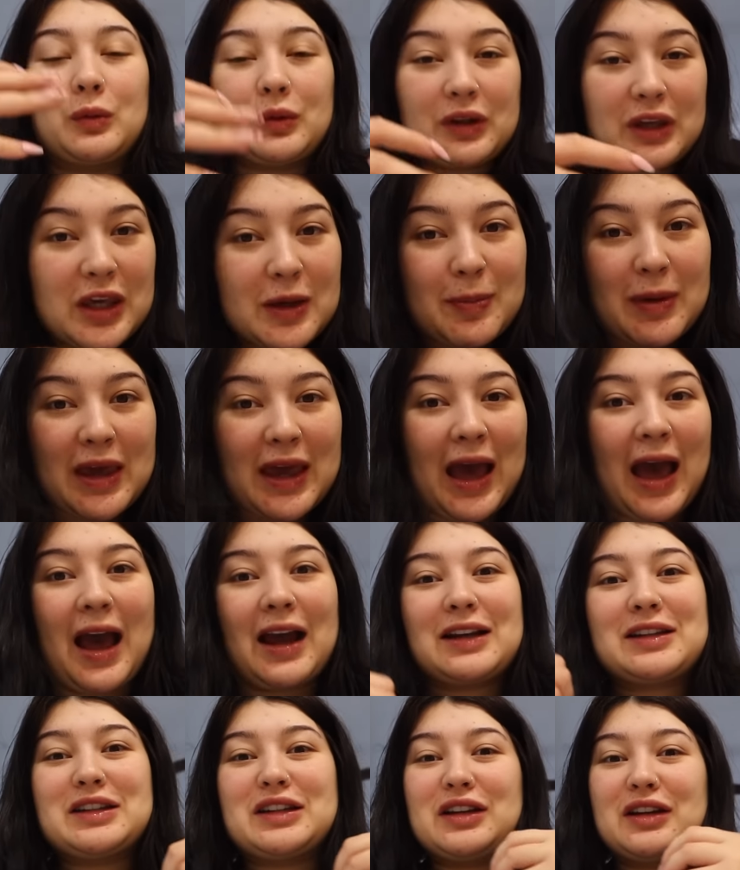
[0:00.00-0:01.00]
keeping
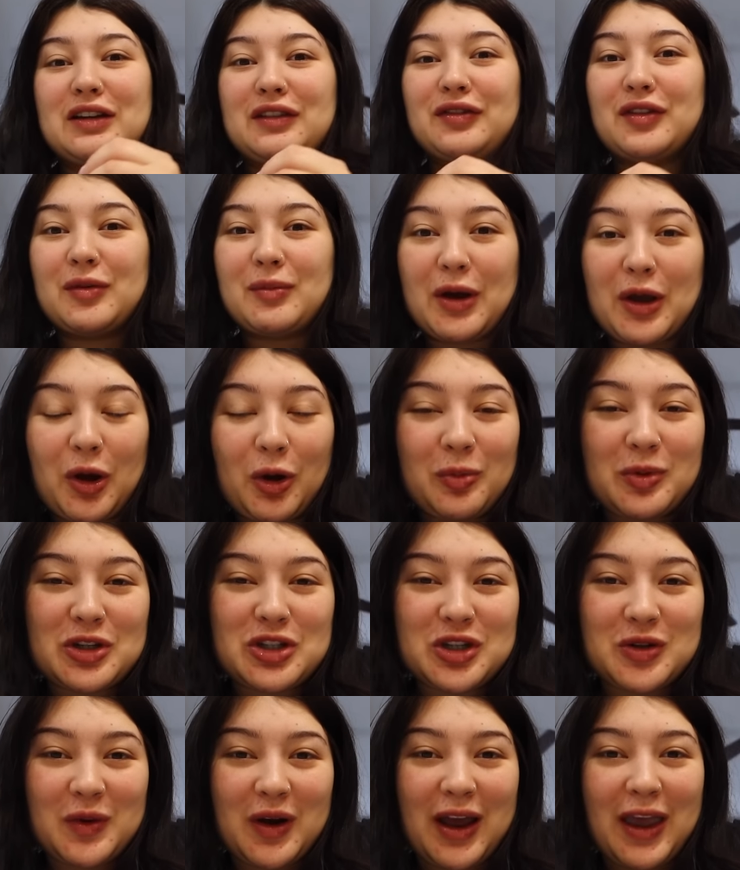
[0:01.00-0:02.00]
active, my
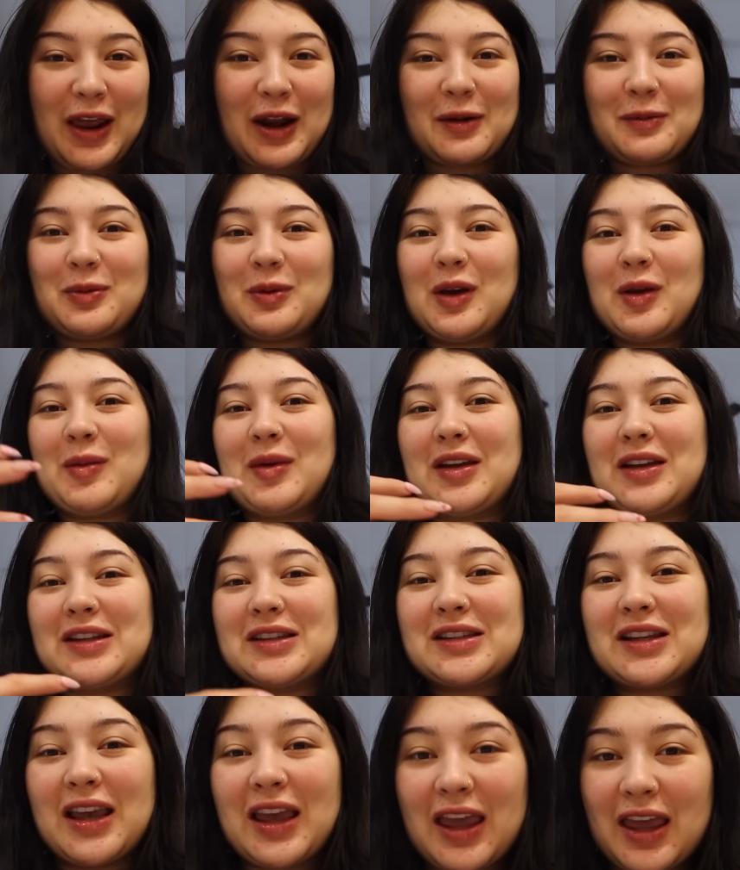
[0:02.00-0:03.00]
OBGYN
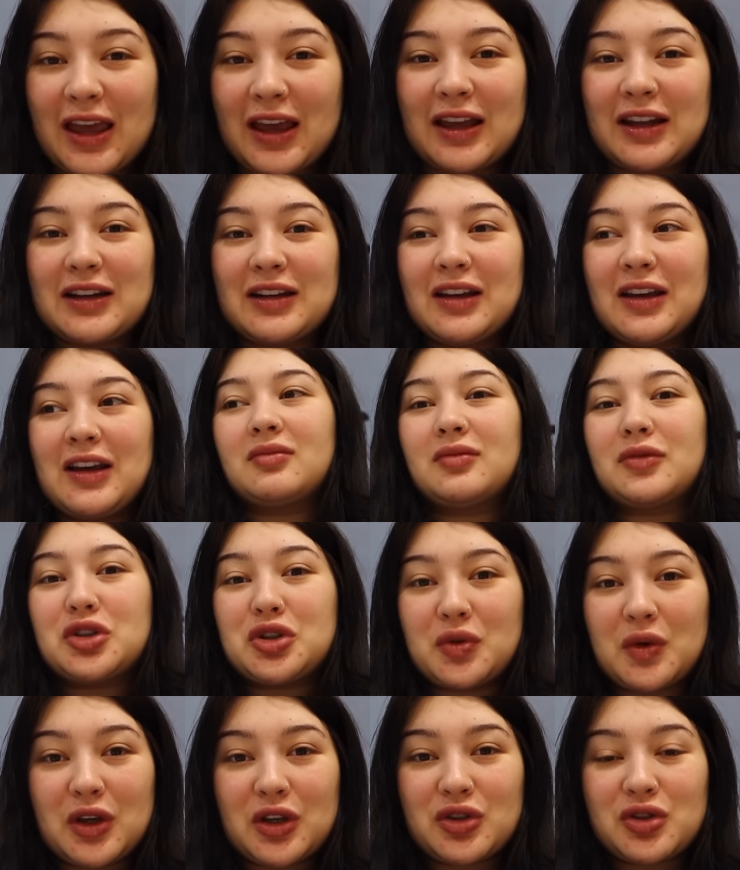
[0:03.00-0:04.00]
appointments, and
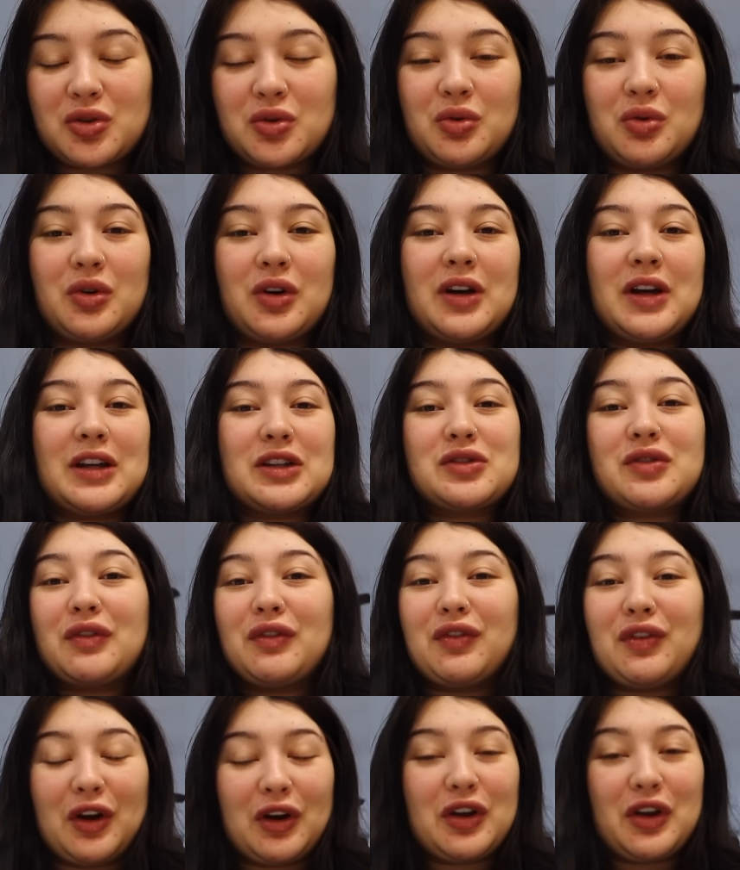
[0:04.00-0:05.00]
doing school, it's
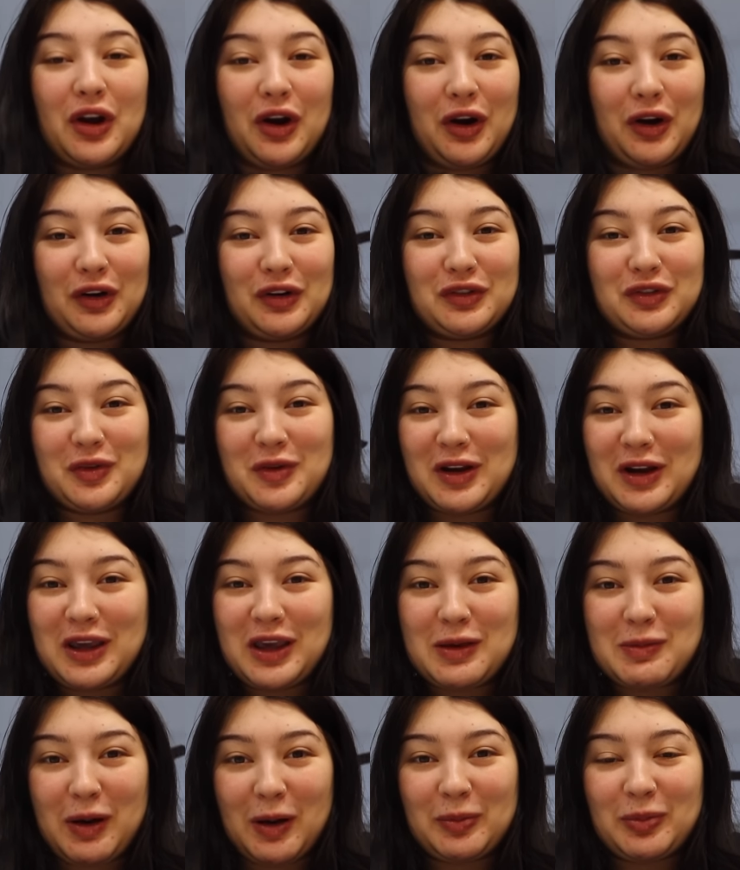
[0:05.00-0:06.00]
very hard for me to
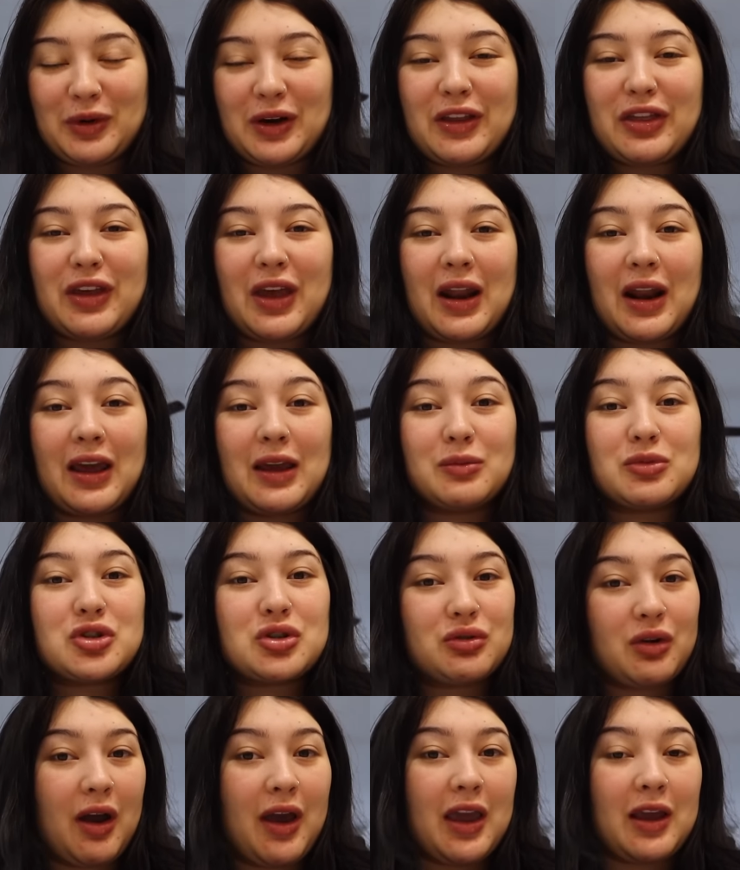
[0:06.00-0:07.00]
keep up with, and I am
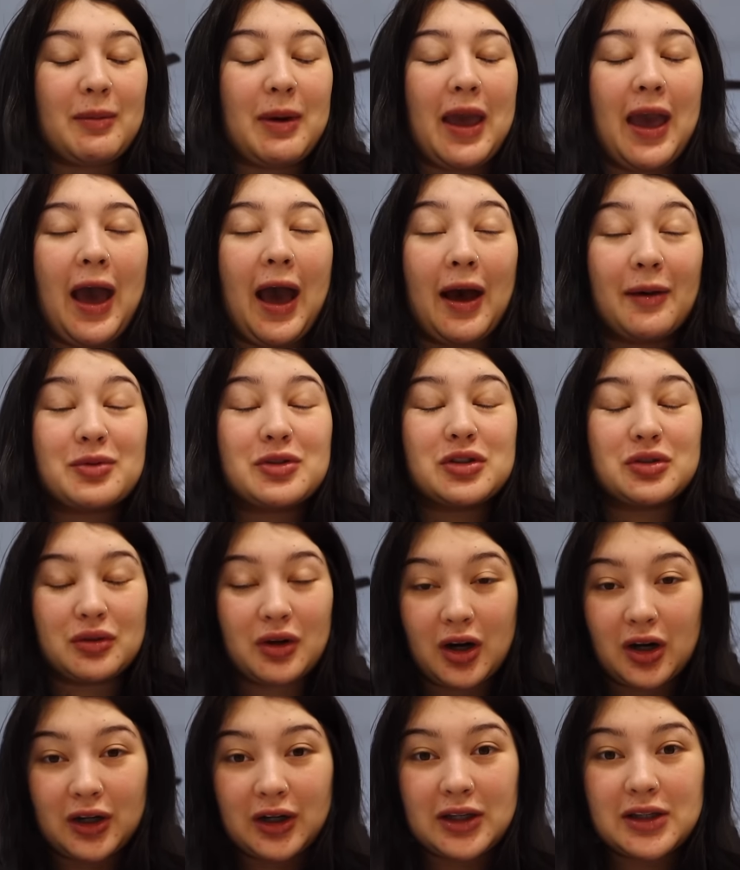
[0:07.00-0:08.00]
trying my absolute
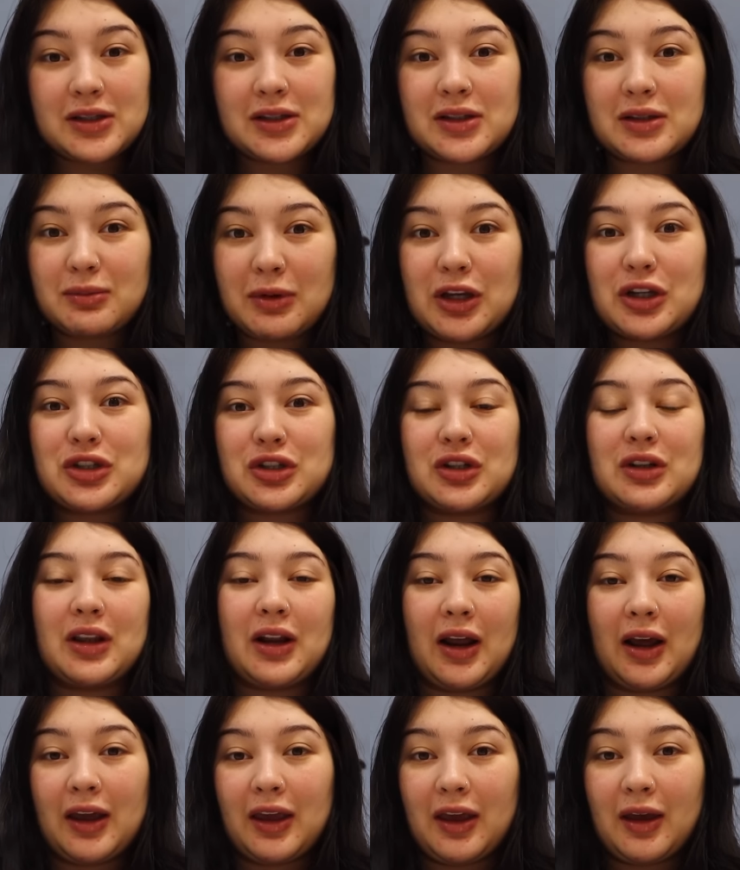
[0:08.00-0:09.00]
hardest to make sure that
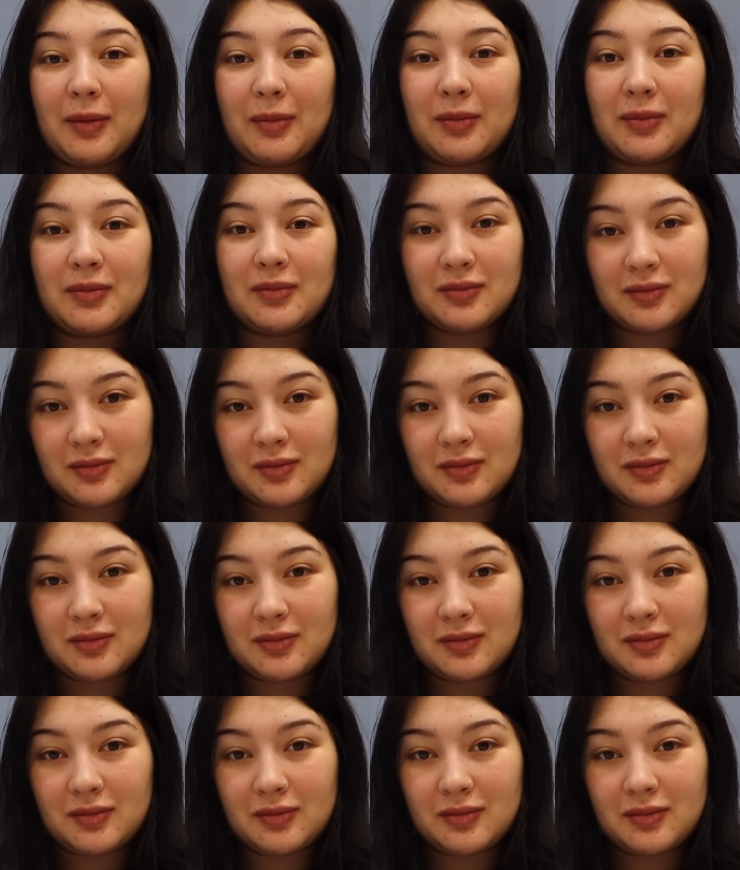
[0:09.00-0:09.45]
I am.